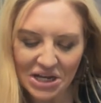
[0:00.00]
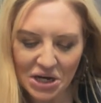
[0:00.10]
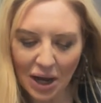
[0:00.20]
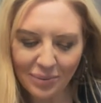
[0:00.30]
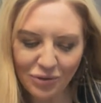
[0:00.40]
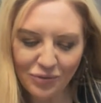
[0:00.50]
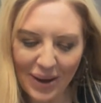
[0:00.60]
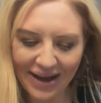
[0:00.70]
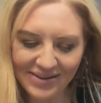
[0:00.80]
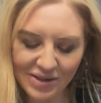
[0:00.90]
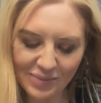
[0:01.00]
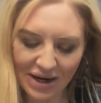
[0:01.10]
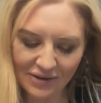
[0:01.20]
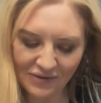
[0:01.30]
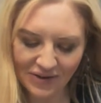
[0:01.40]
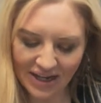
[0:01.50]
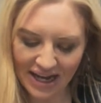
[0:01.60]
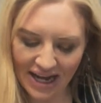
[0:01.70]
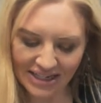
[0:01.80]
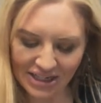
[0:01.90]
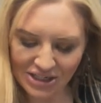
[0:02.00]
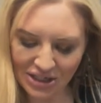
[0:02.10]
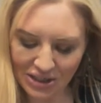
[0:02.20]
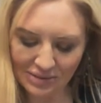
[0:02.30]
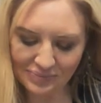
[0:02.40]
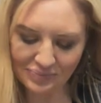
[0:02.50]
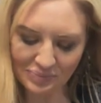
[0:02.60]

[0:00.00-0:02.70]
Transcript: Not move past it, but I feel like I, need to